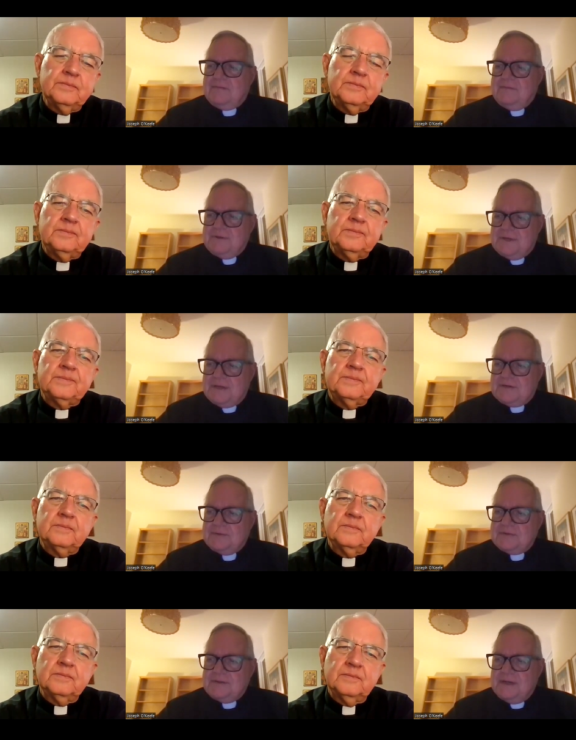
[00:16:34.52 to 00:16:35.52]
Speaker 1: of the
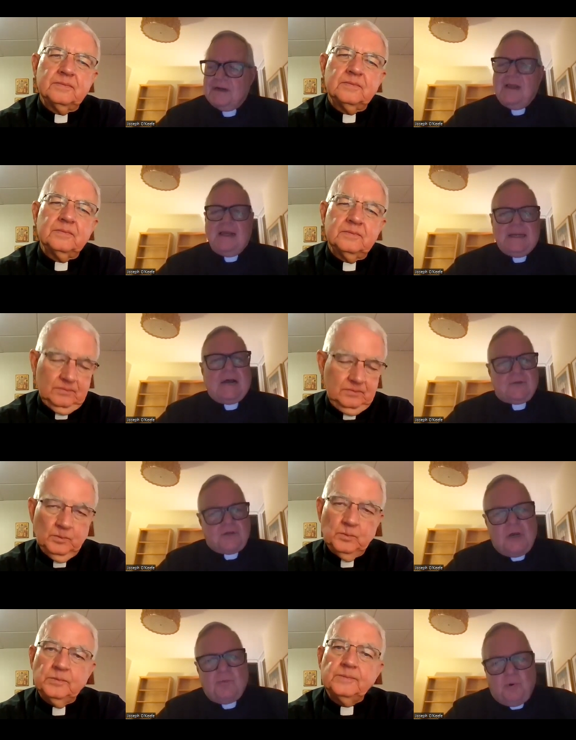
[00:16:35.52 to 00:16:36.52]
jesuits there now
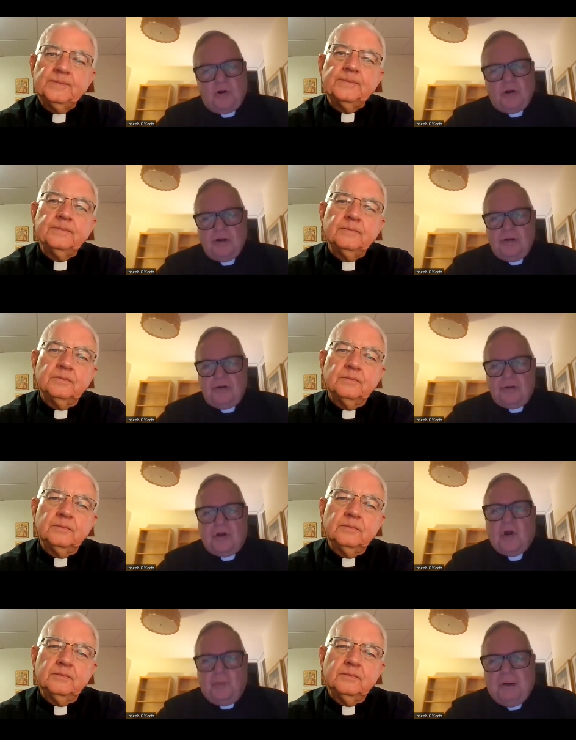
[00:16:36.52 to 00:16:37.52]
some were
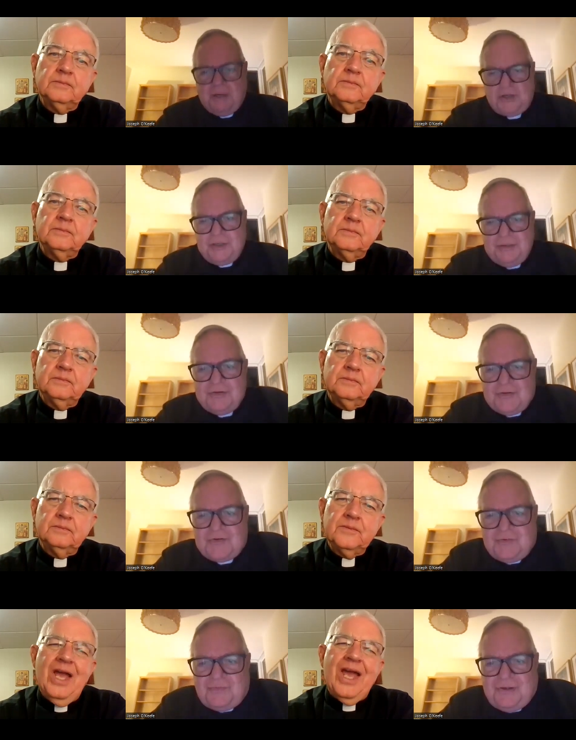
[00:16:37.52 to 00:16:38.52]

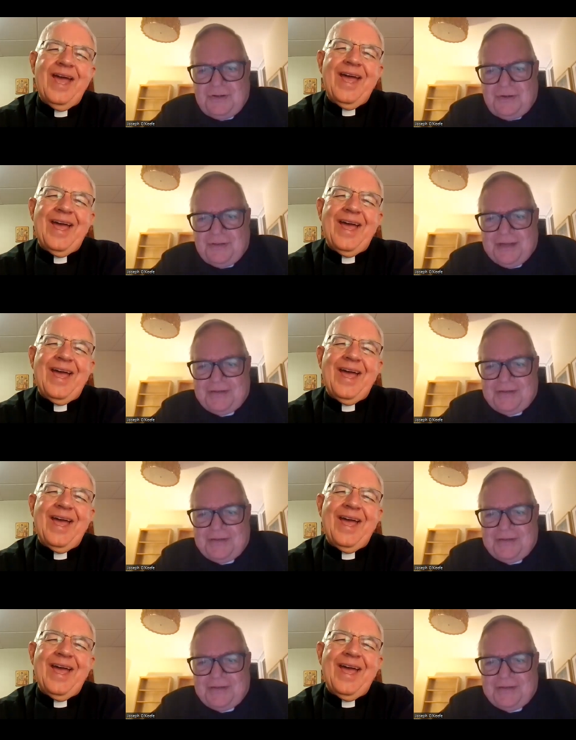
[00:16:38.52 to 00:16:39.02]
curmudgeons we know